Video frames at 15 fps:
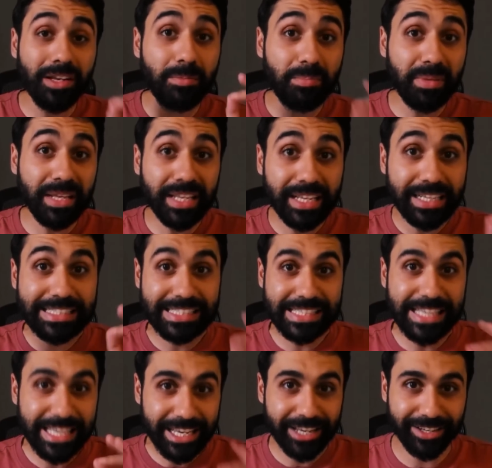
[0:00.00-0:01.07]
big
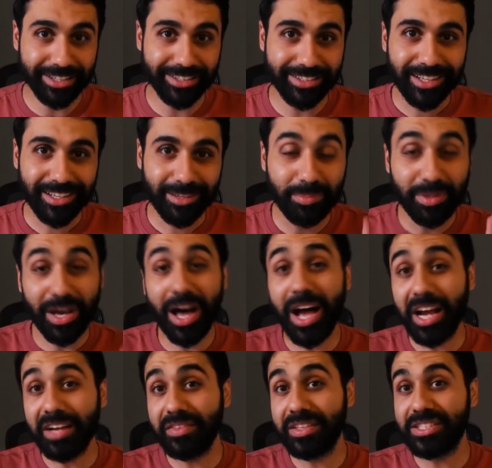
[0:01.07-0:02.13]
secret.
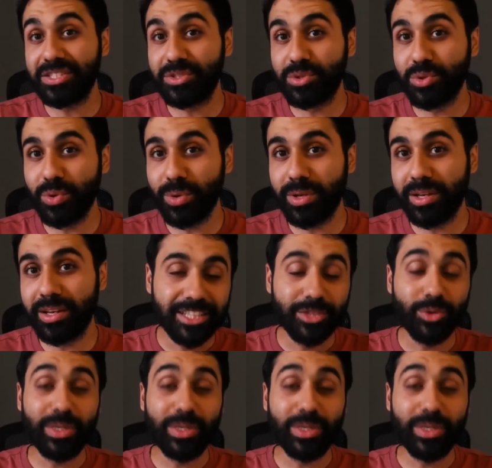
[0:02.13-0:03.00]
Behind this tool, you